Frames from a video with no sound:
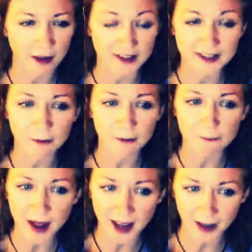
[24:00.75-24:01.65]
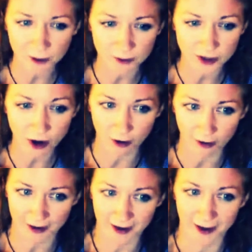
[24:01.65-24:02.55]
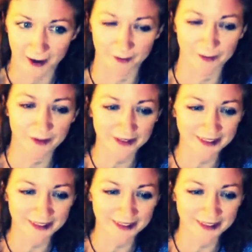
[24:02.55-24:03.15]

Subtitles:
This is not a bank who's calling him,